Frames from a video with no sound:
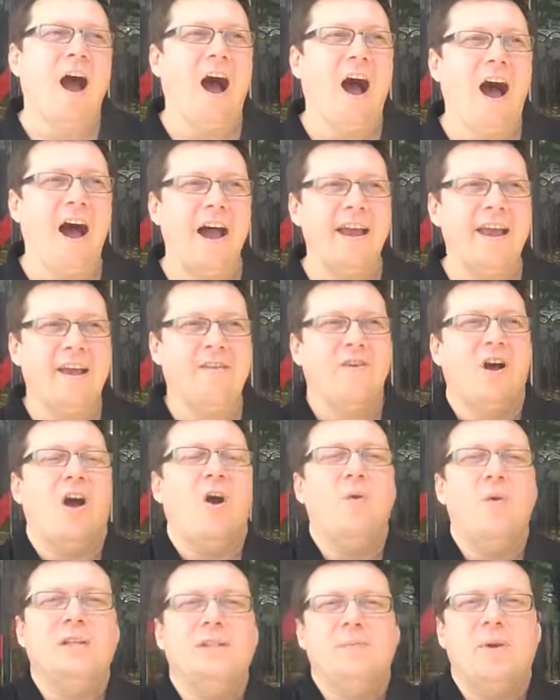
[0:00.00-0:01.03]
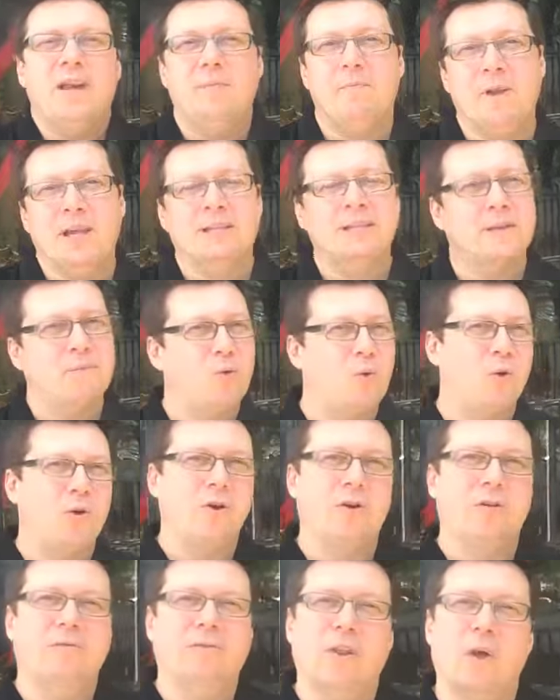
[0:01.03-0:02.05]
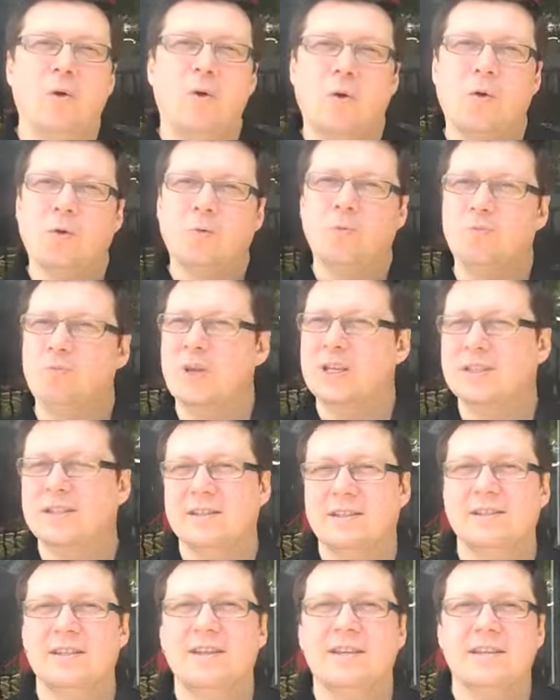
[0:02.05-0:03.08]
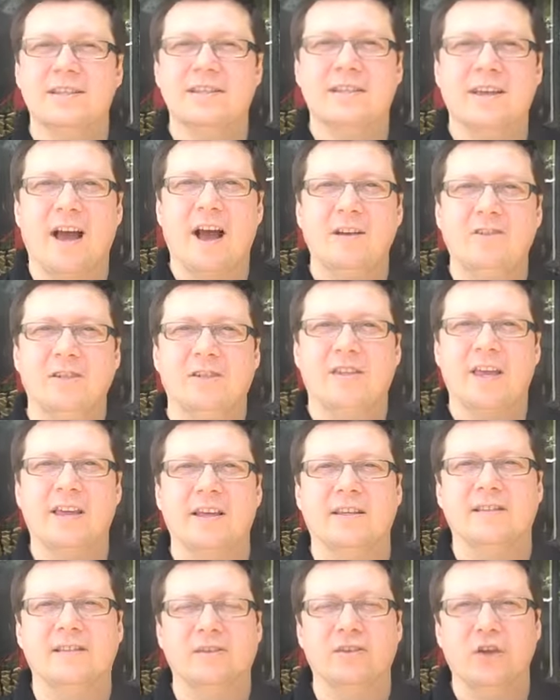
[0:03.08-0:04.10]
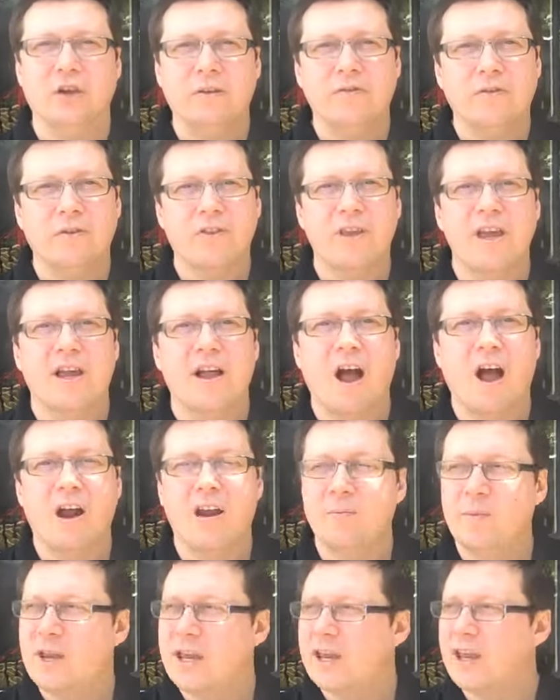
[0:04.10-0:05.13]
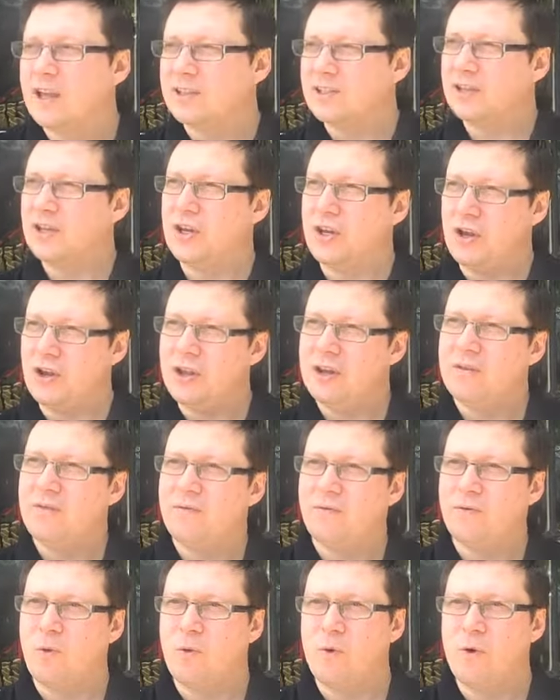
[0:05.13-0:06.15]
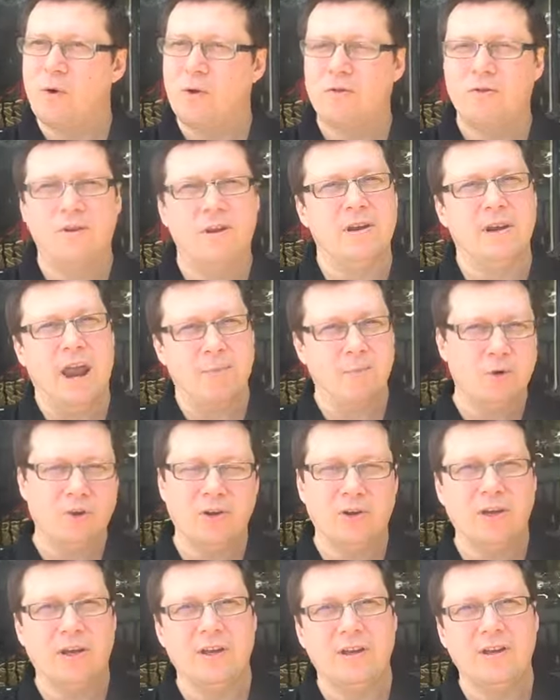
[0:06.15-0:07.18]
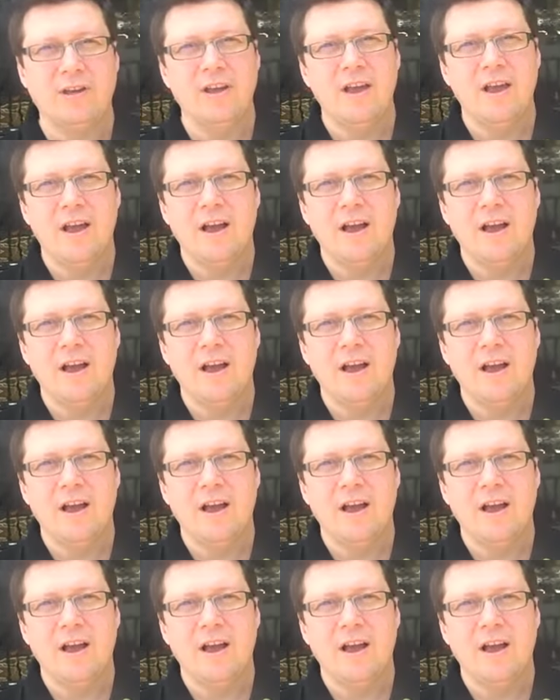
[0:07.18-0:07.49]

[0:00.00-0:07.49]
I have always been a big supporter of local businesses. I just think it's good for the economy. It's good for the neighborhood.